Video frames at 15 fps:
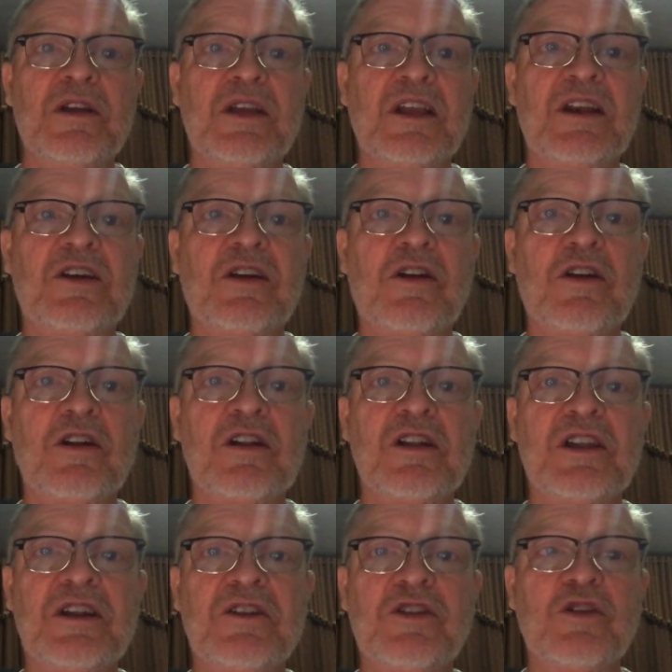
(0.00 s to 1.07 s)

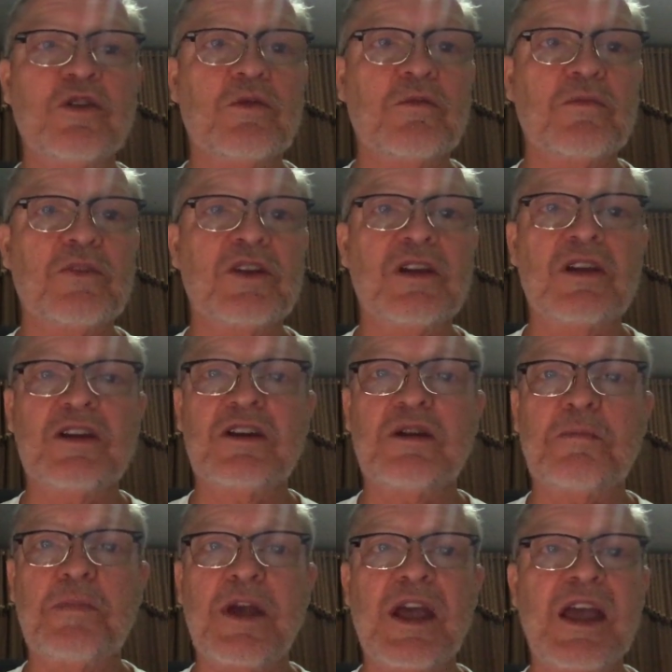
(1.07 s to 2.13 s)
eternally doomed to
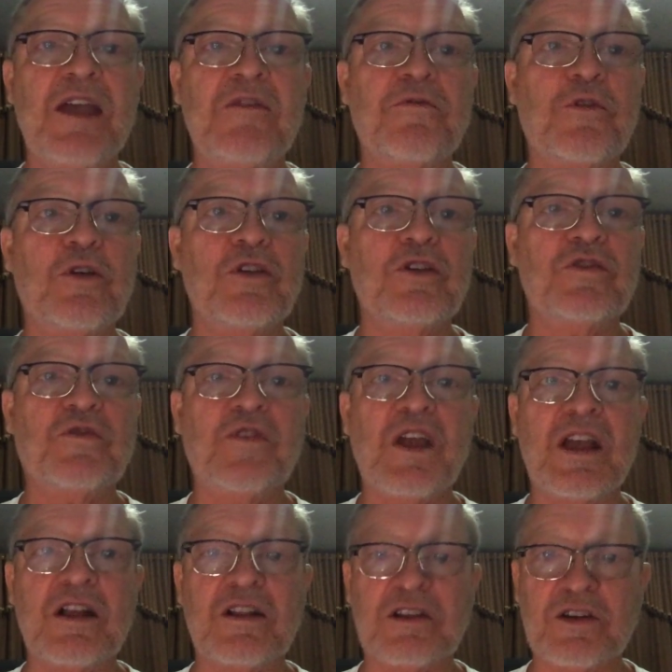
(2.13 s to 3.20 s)
pay for his
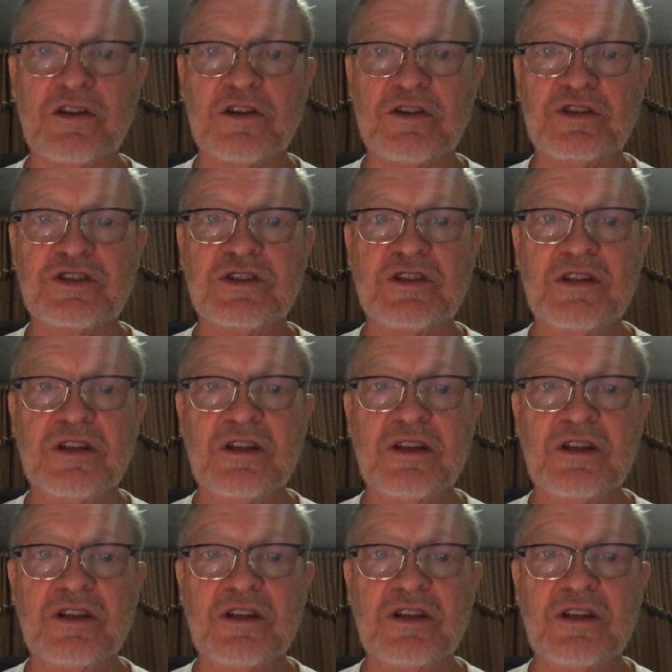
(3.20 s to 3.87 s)
failures,